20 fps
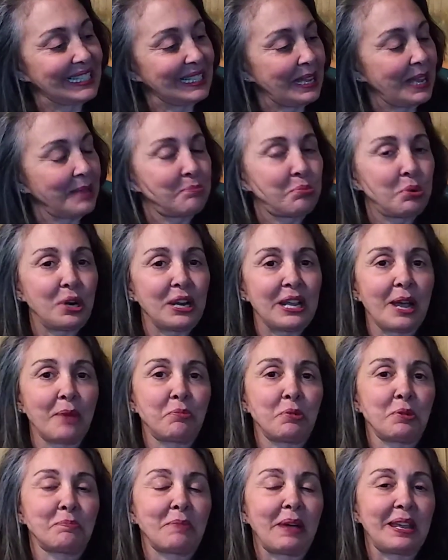and putting up
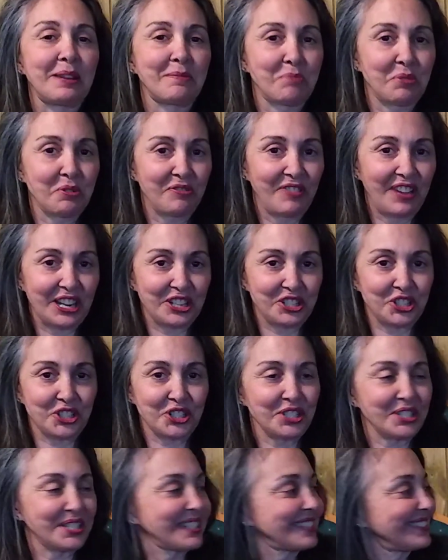with my
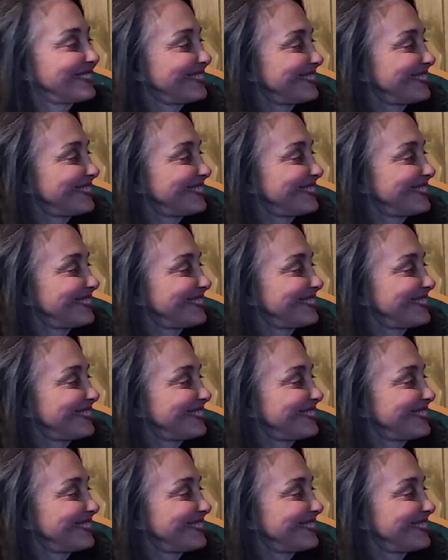imperfections.